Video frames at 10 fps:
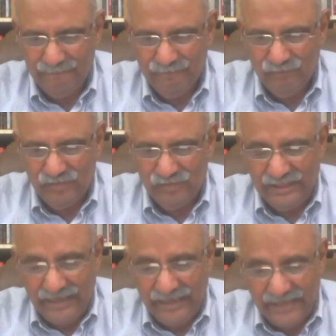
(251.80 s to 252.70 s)
The
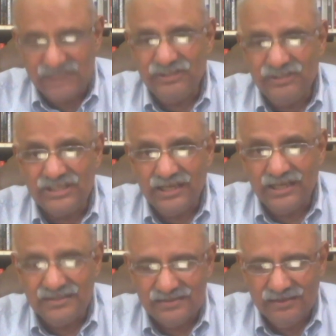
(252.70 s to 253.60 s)
next feature is
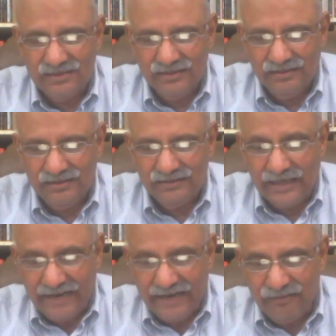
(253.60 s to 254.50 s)
the
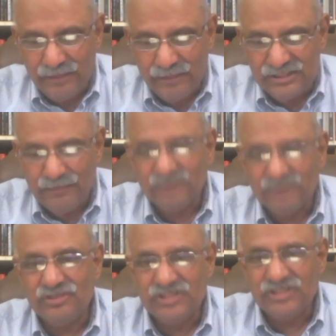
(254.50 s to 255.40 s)
directive principle of the
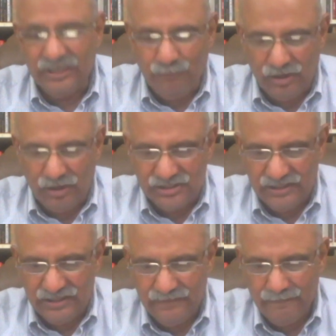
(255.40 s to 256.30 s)
state policy.
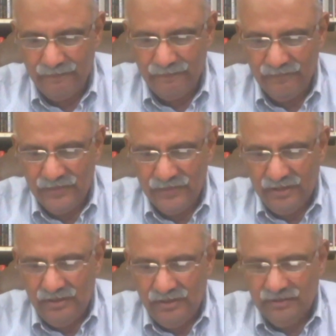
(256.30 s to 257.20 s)

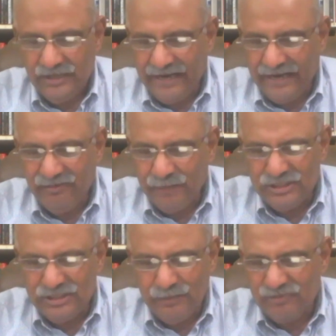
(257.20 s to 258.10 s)
The directive
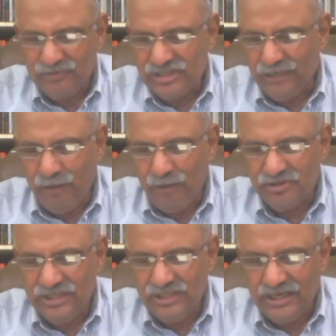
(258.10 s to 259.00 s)
principle of state
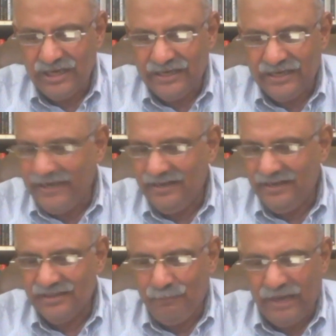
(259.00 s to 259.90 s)
policy contained in the
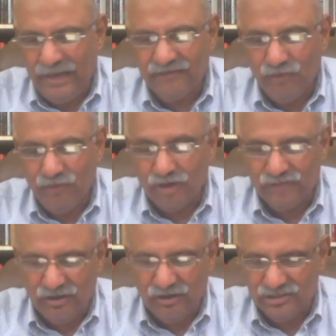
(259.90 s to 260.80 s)
Part 4 of the
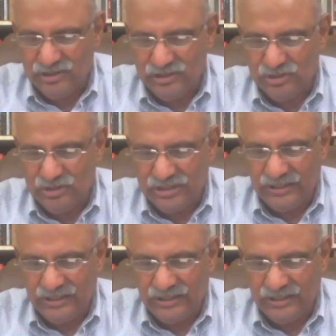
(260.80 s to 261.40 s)
Constitution,